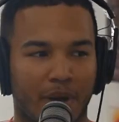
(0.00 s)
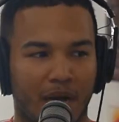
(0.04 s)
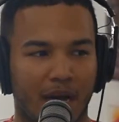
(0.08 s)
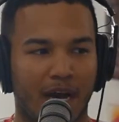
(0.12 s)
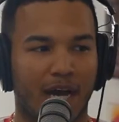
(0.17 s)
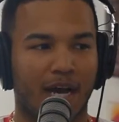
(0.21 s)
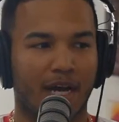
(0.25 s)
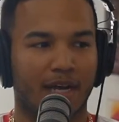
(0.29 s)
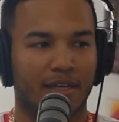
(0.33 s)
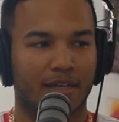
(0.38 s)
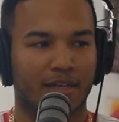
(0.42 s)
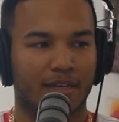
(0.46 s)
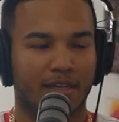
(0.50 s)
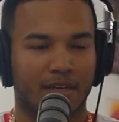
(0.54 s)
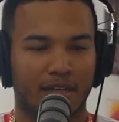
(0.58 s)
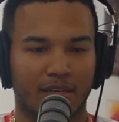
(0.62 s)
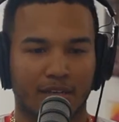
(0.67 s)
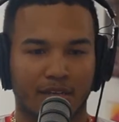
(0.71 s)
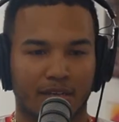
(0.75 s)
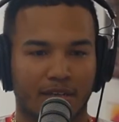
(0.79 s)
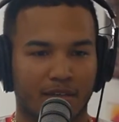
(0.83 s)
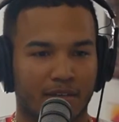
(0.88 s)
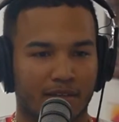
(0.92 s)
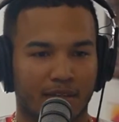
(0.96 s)
can buy.
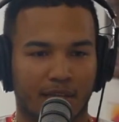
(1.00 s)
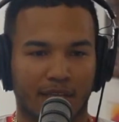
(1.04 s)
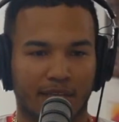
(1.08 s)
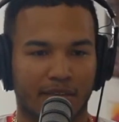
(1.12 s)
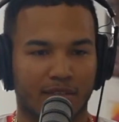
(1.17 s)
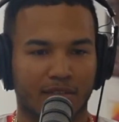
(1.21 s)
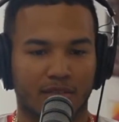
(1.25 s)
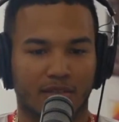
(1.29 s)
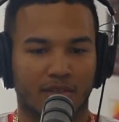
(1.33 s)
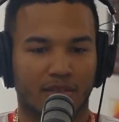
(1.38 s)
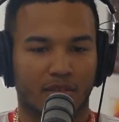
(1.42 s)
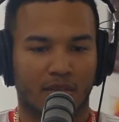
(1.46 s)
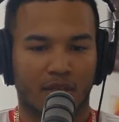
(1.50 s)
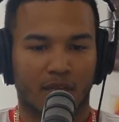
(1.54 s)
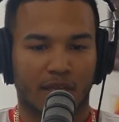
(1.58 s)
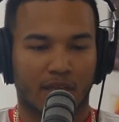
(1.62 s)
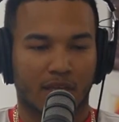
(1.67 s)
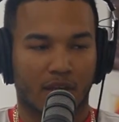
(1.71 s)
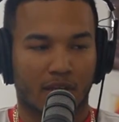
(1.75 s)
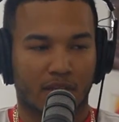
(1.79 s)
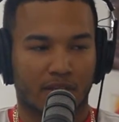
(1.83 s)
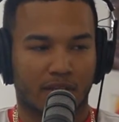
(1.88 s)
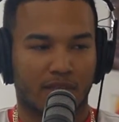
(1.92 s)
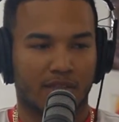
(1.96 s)
Like the
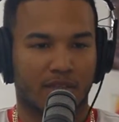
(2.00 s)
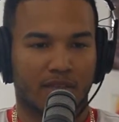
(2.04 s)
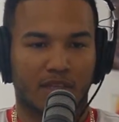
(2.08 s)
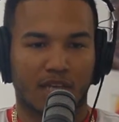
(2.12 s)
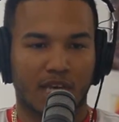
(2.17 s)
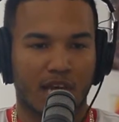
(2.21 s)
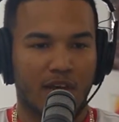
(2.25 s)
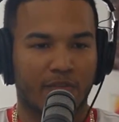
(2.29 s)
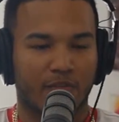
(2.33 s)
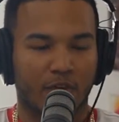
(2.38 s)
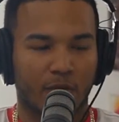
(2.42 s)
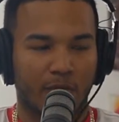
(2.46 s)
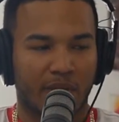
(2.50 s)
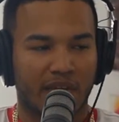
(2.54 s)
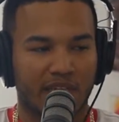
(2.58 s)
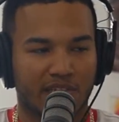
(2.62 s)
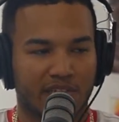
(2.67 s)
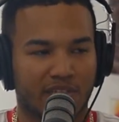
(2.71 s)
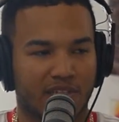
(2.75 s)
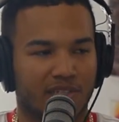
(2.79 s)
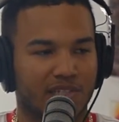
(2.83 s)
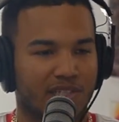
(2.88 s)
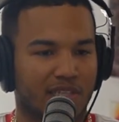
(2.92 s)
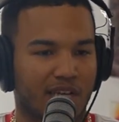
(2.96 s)
like the the
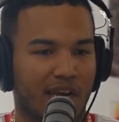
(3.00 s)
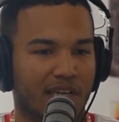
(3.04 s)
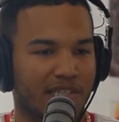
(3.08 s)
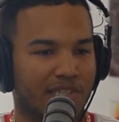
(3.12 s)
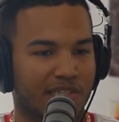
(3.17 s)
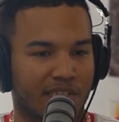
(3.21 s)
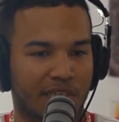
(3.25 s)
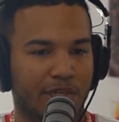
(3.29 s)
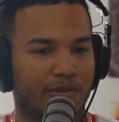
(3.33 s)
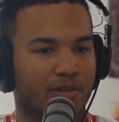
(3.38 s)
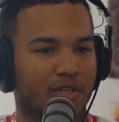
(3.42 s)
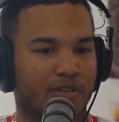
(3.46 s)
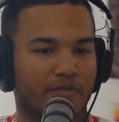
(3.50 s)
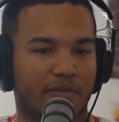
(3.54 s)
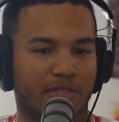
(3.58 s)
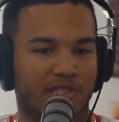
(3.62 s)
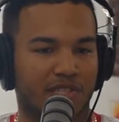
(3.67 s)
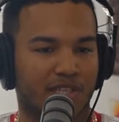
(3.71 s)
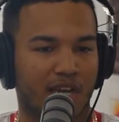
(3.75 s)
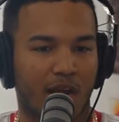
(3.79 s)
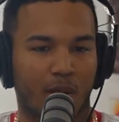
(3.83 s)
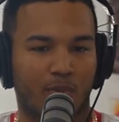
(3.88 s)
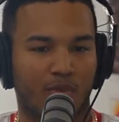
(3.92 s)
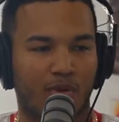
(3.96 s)
information is not secretive.
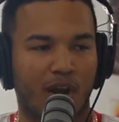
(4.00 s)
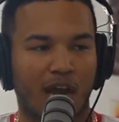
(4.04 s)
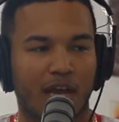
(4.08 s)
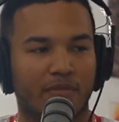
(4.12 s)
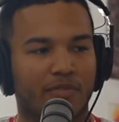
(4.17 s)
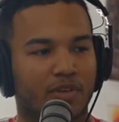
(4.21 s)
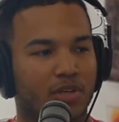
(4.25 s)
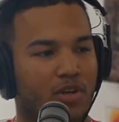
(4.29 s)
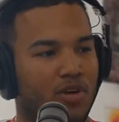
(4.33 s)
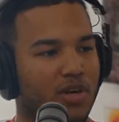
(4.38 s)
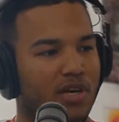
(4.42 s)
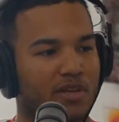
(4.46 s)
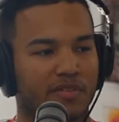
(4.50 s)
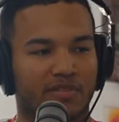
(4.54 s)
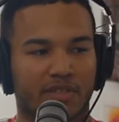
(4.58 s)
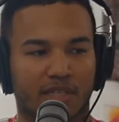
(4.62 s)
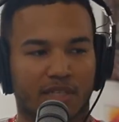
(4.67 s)
It's not private.